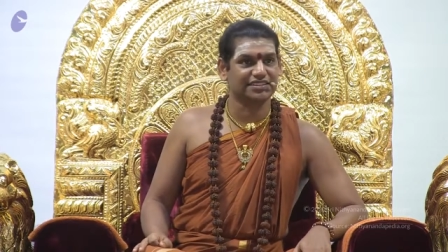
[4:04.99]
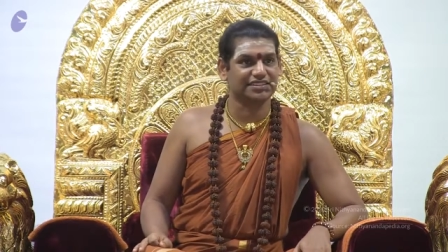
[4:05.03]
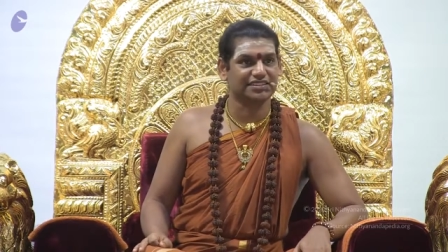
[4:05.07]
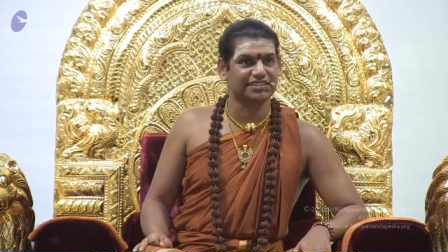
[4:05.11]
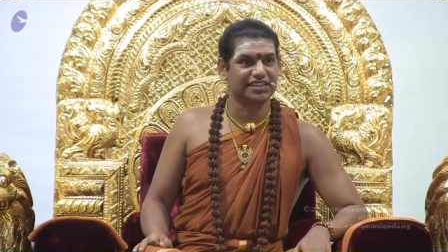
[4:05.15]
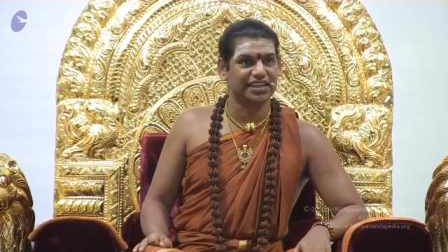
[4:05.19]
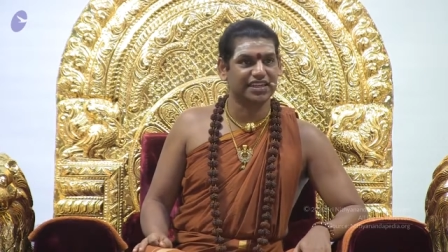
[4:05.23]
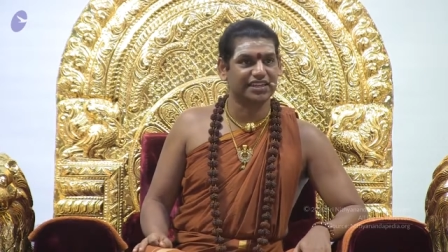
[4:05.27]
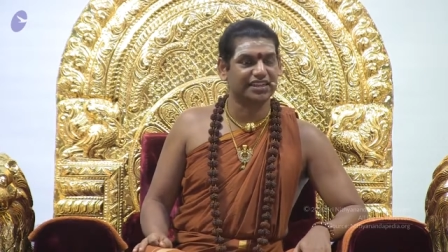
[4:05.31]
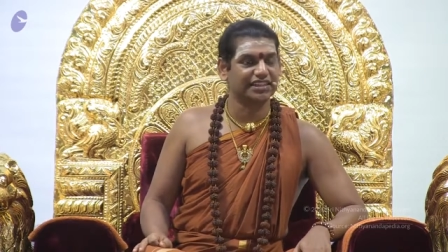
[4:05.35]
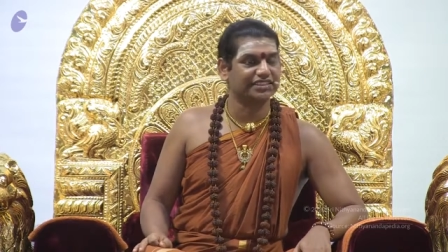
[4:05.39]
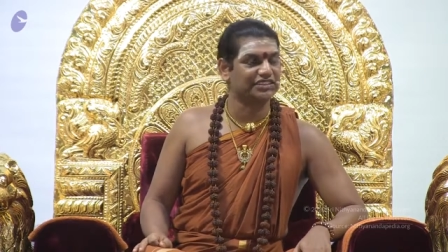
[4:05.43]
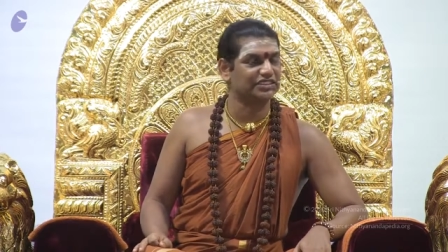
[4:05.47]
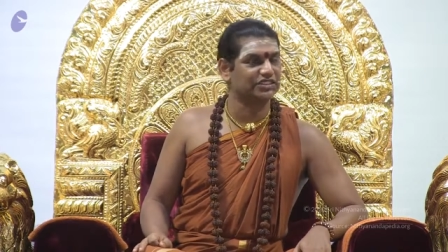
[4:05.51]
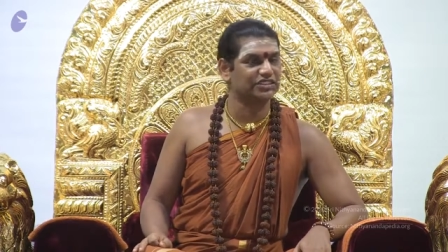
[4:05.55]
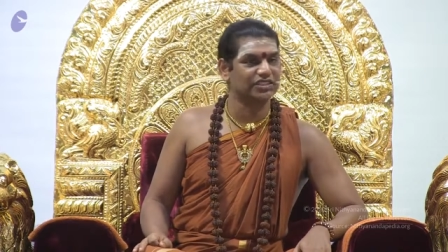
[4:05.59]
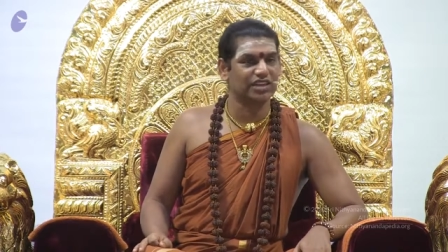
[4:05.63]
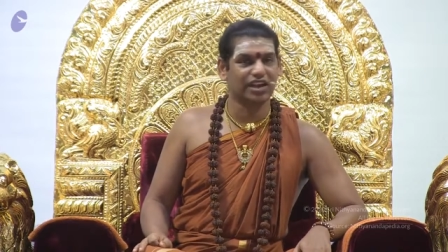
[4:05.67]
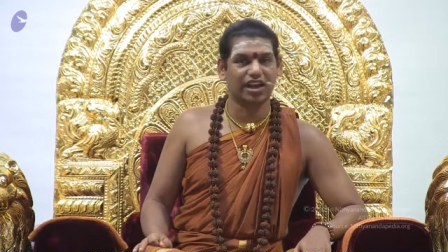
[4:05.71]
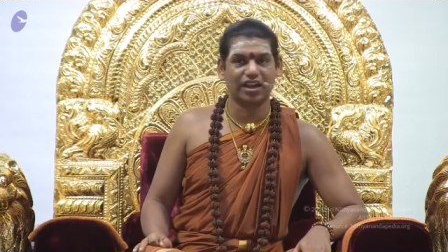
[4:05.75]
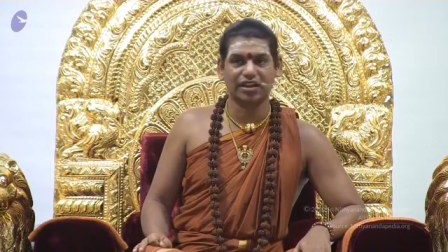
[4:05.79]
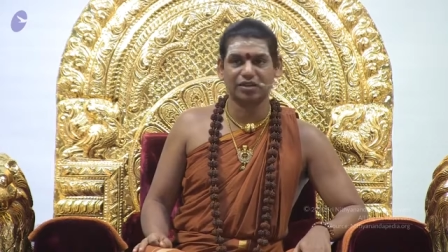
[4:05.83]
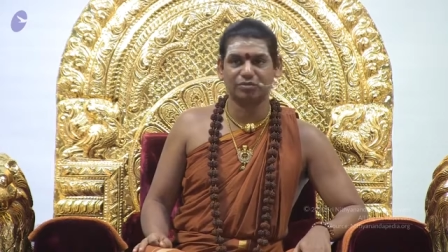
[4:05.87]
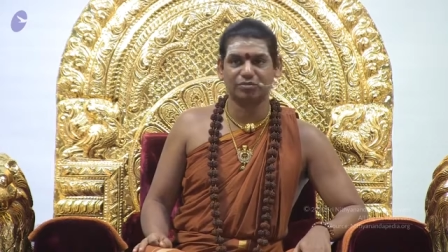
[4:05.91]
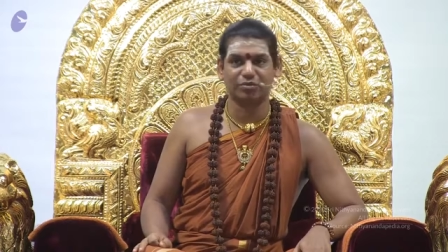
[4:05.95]
It is
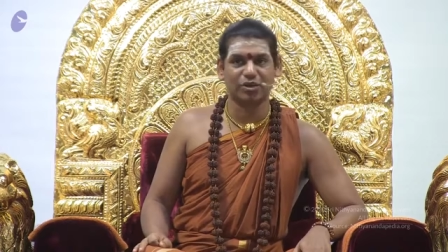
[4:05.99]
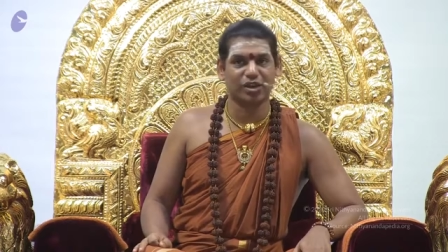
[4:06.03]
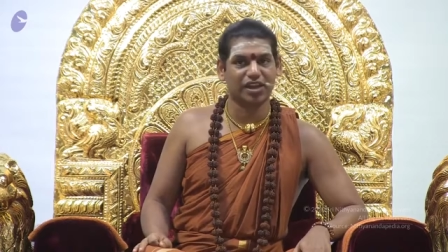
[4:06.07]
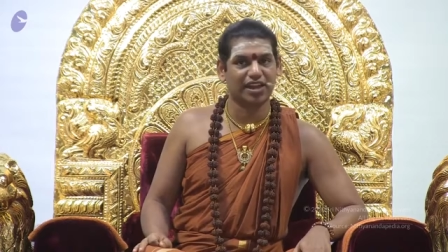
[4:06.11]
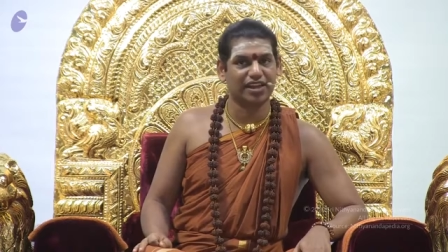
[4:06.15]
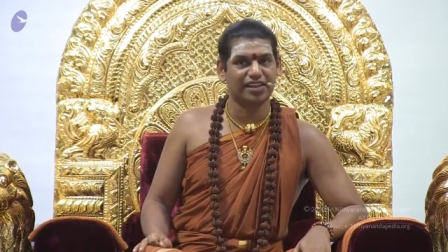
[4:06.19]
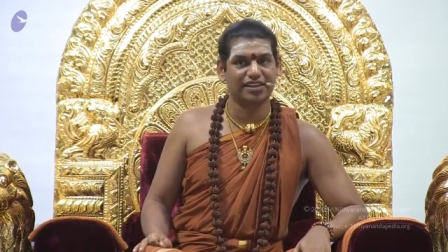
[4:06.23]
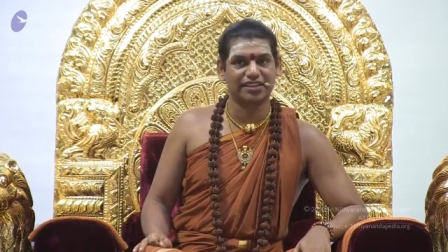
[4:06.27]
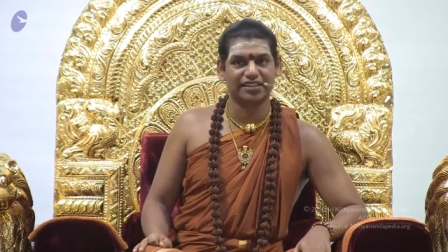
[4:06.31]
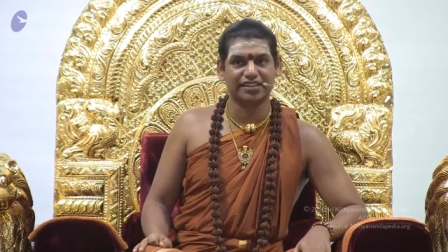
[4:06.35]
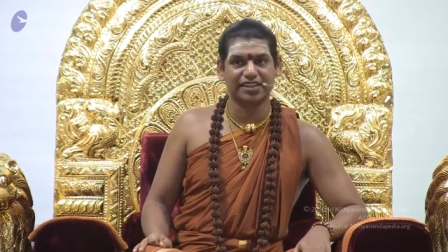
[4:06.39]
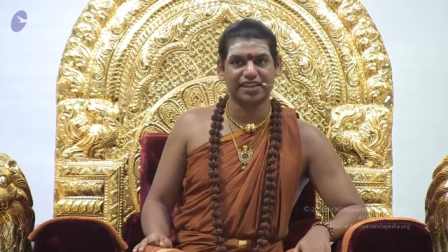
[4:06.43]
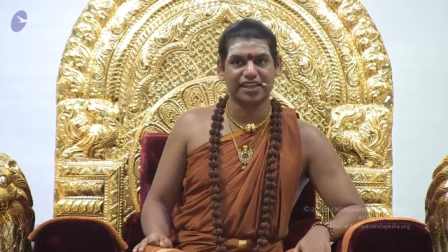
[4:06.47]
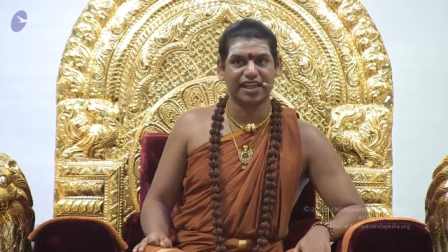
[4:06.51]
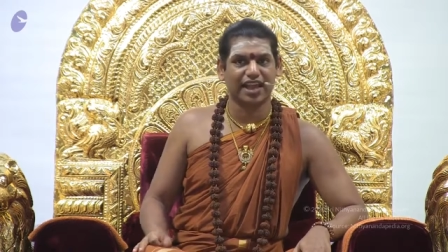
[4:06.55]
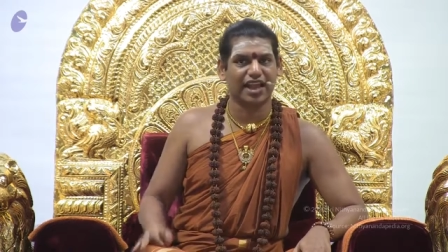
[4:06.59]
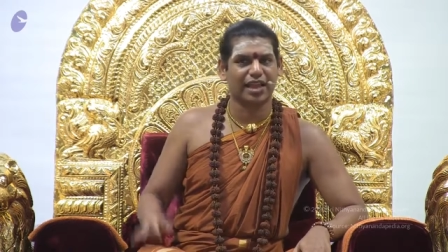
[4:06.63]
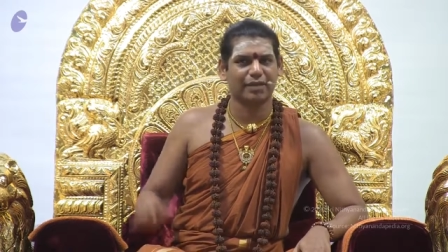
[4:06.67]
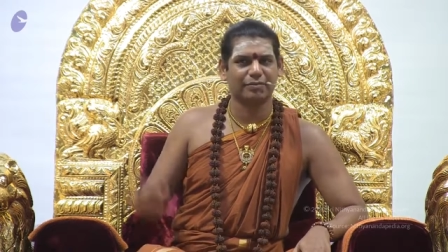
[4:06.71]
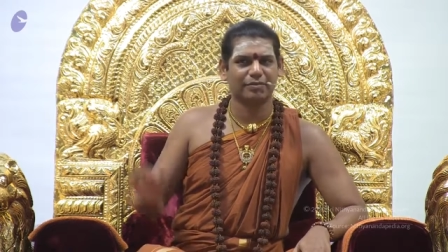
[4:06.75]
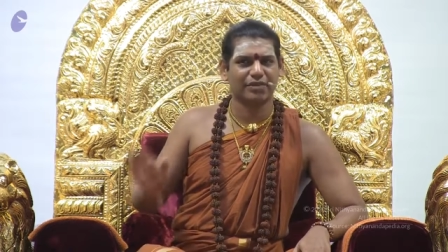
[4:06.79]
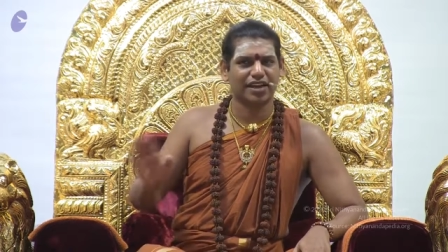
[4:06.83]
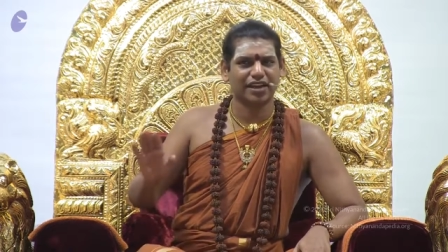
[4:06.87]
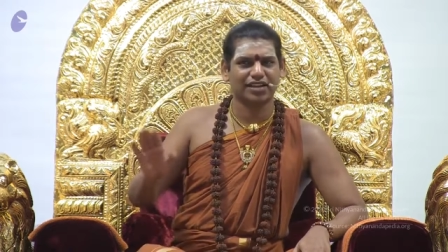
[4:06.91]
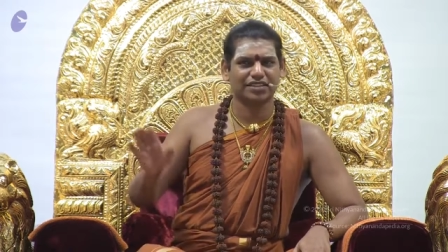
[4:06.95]
not morality. I am
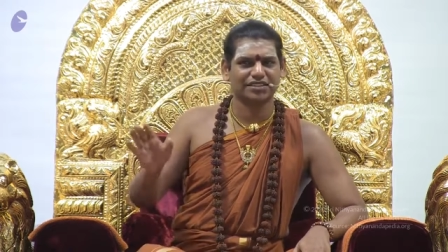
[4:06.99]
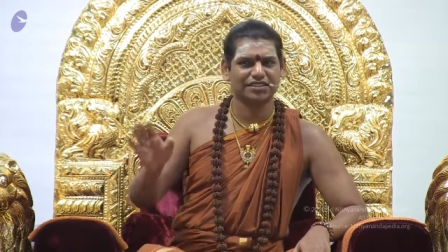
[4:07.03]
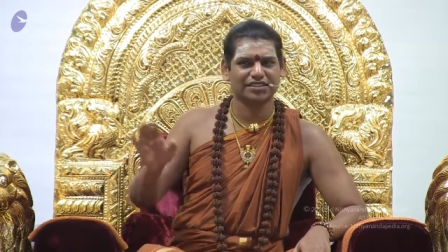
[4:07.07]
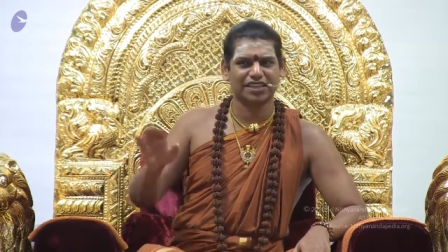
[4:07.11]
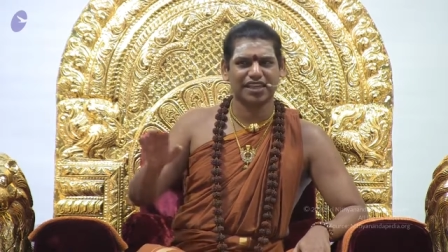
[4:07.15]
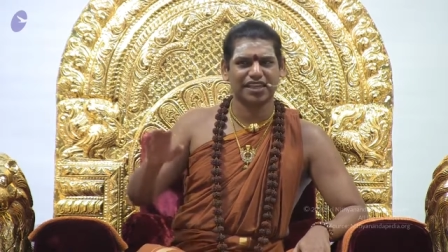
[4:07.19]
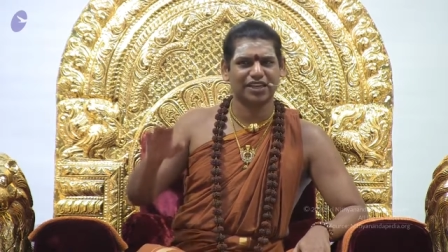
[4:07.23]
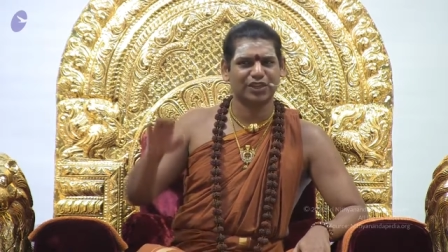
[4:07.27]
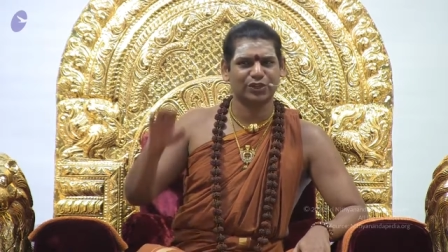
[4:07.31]
not saying